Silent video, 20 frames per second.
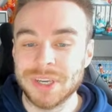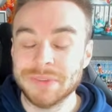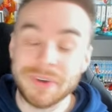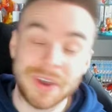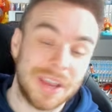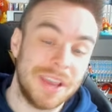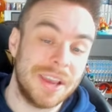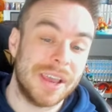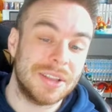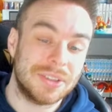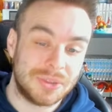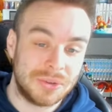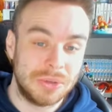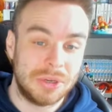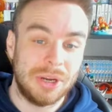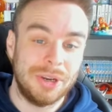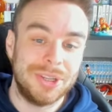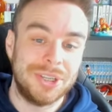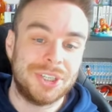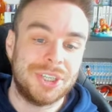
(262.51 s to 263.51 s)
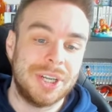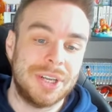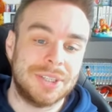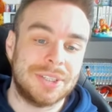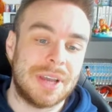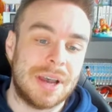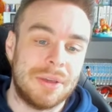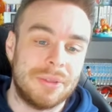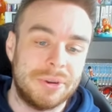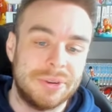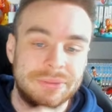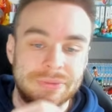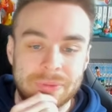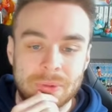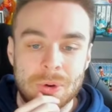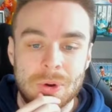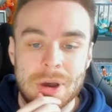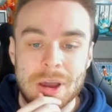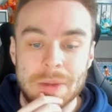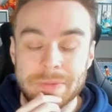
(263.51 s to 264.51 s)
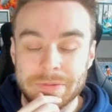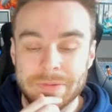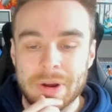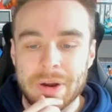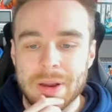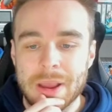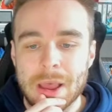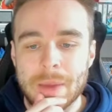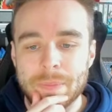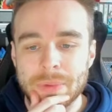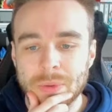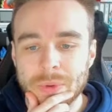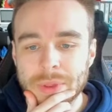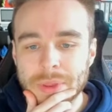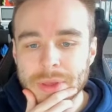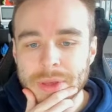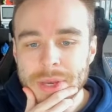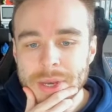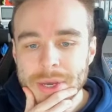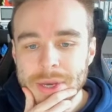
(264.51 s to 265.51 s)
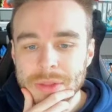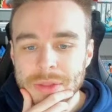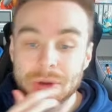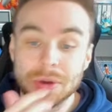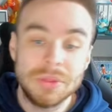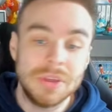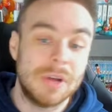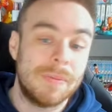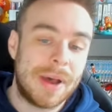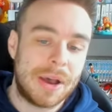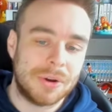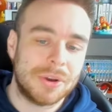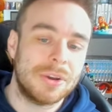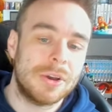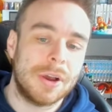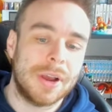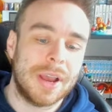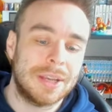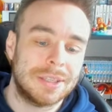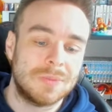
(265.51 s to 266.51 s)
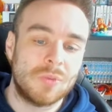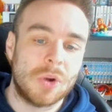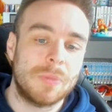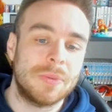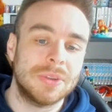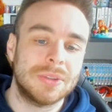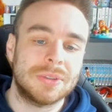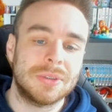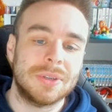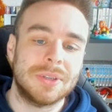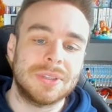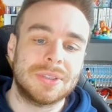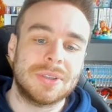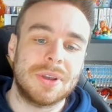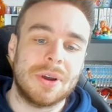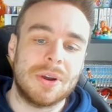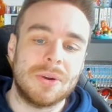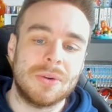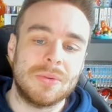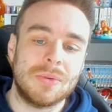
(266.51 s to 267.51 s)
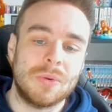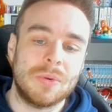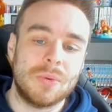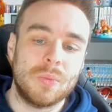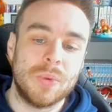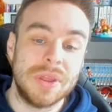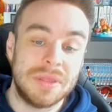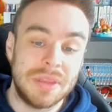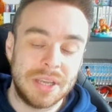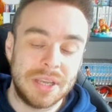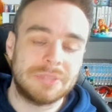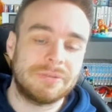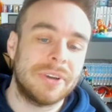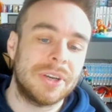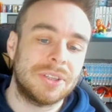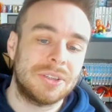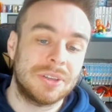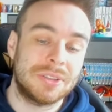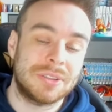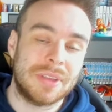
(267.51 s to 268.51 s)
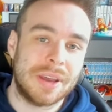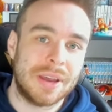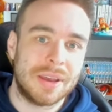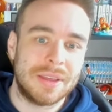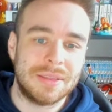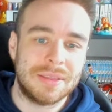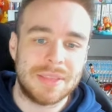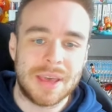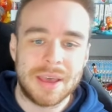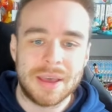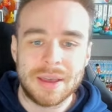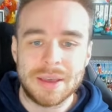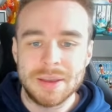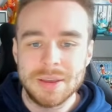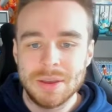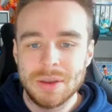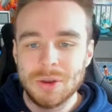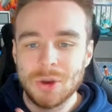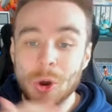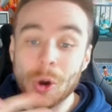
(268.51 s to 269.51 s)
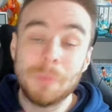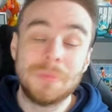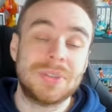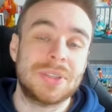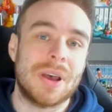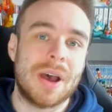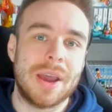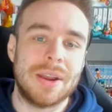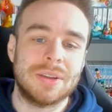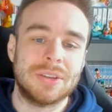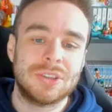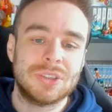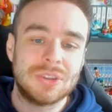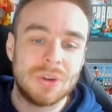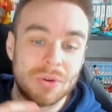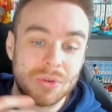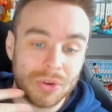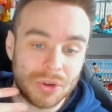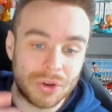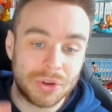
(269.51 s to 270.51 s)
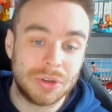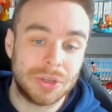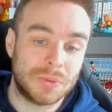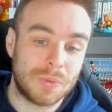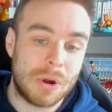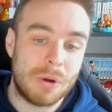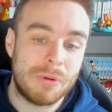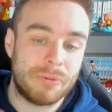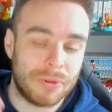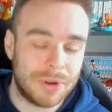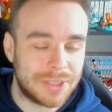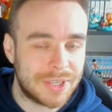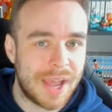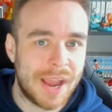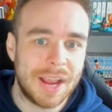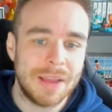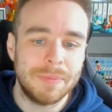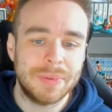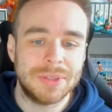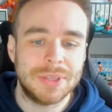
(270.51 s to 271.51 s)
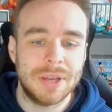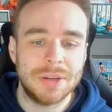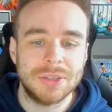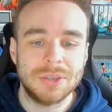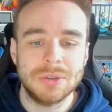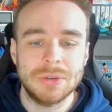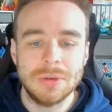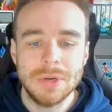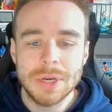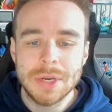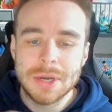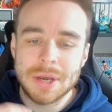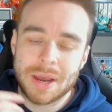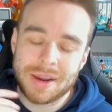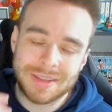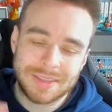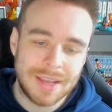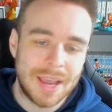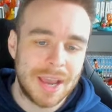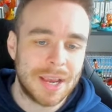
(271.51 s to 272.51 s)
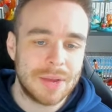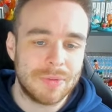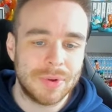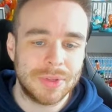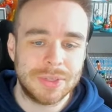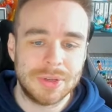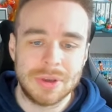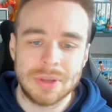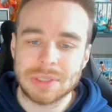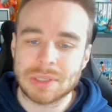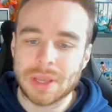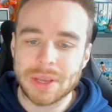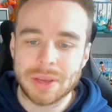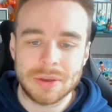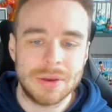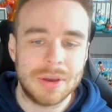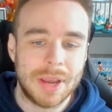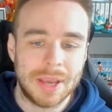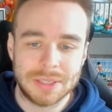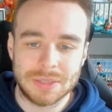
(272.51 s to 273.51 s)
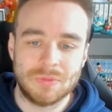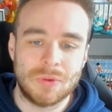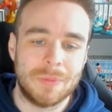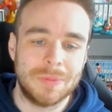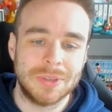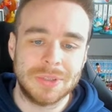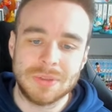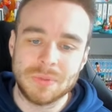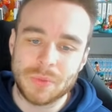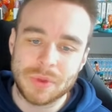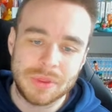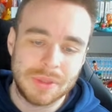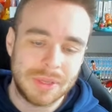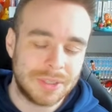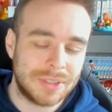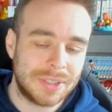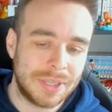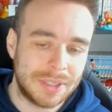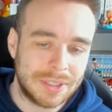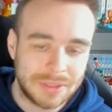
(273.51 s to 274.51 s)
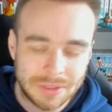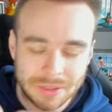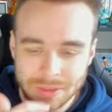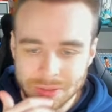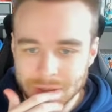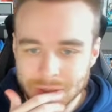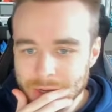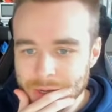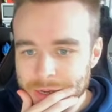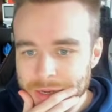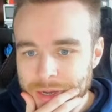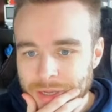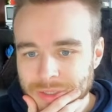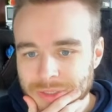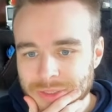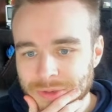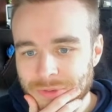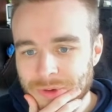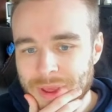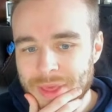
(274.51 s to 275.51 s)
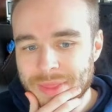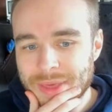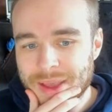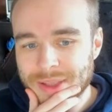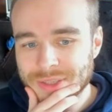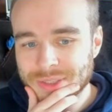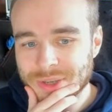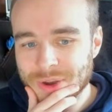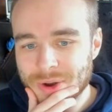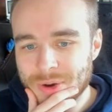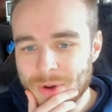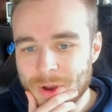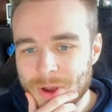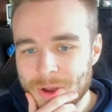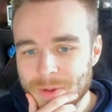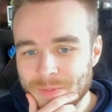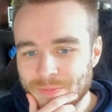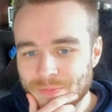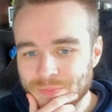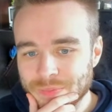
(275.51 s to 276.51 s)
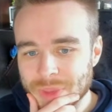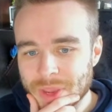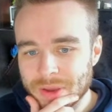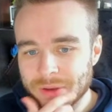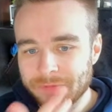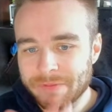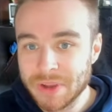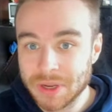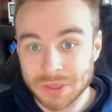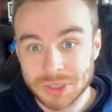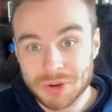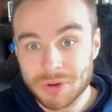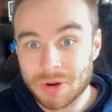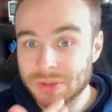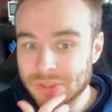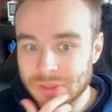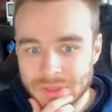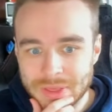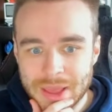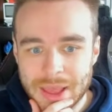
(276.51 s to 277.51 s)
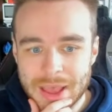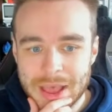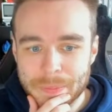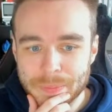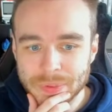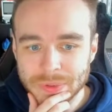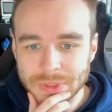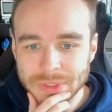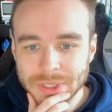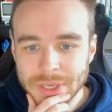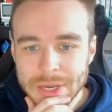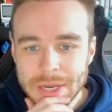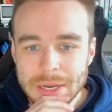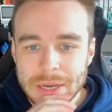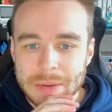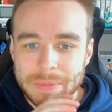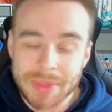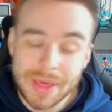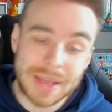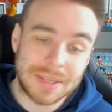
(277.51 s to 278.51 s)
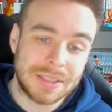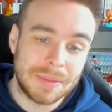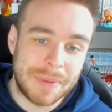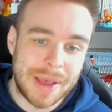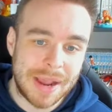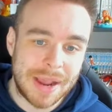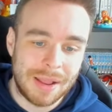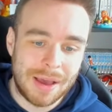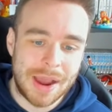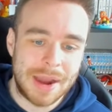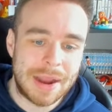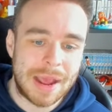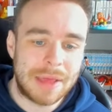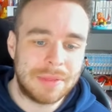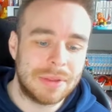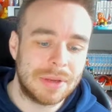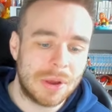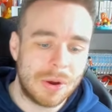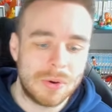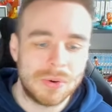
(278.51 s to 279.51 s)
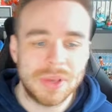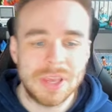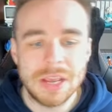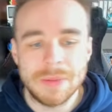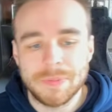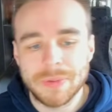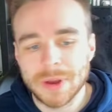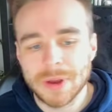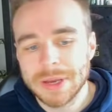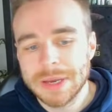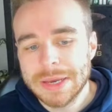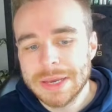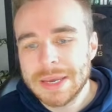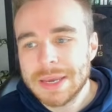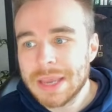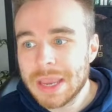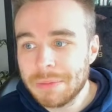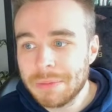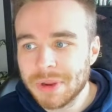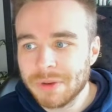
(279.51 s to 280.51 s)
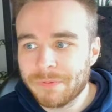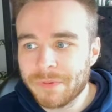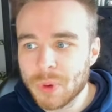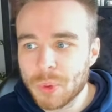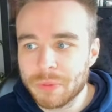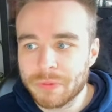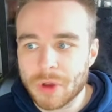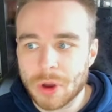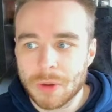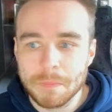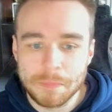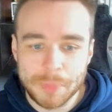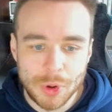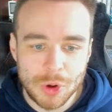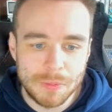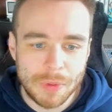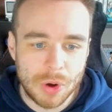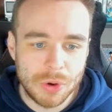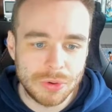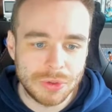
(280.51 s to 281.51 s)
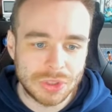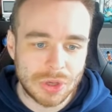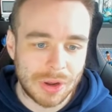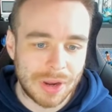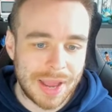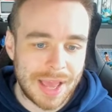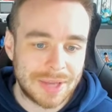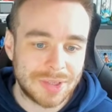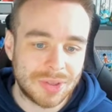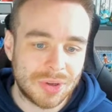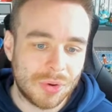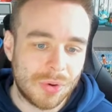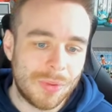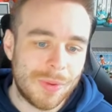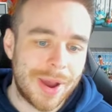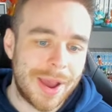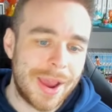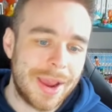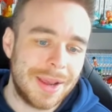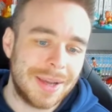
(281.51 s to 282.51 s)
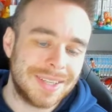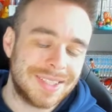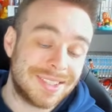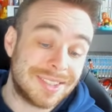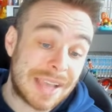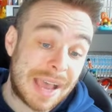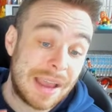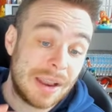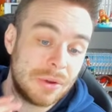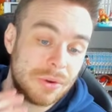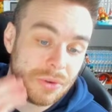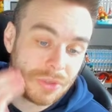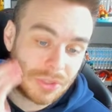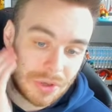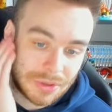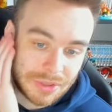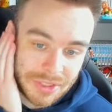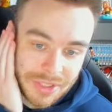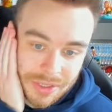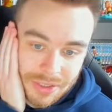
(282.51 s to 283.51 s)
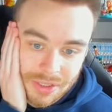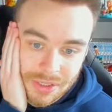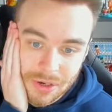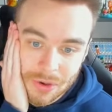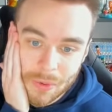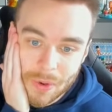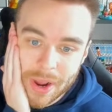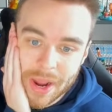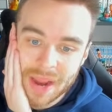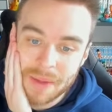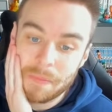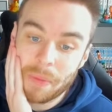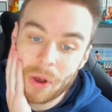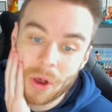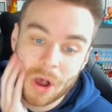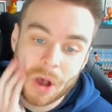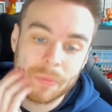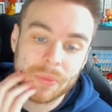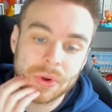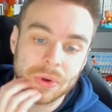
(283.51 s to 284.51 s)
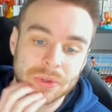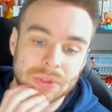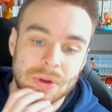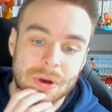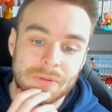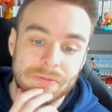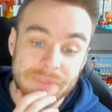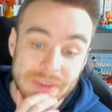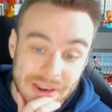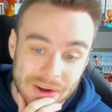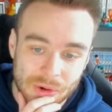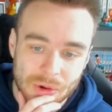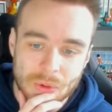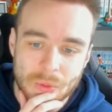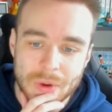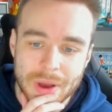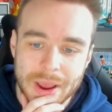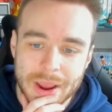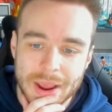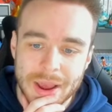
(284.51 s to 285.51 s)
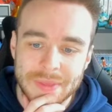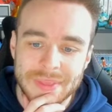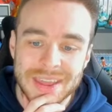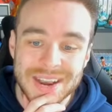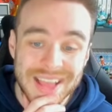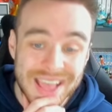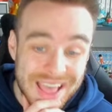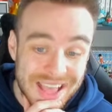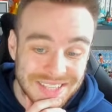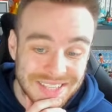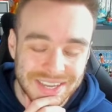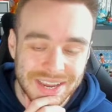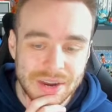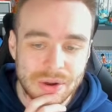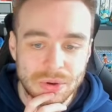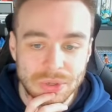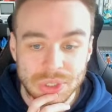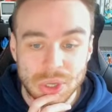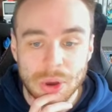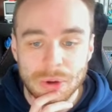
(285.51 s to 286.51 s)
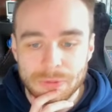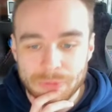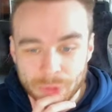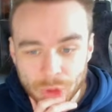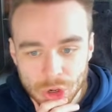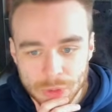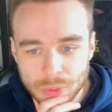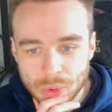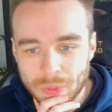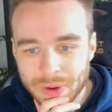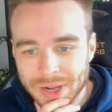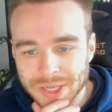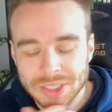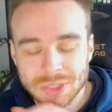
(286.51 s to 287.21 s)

If I could get 2 clean sheets out of those 4, I'd be very happy with it. The good thing about Kirkes and Robinson is, though, with these fixtures, their upside is so good as well for attacking potential and attacking returns, like Kirkes and Robinson with the assists and stuff like that. So fingers crossed that happens. But that's the back line and the goalkeeper. In midfield, we've got Mbumo, who's got Leicester away, Salah, who's got City away, Palmer, who's got Villa away, and then Eze, who's got Fulham away.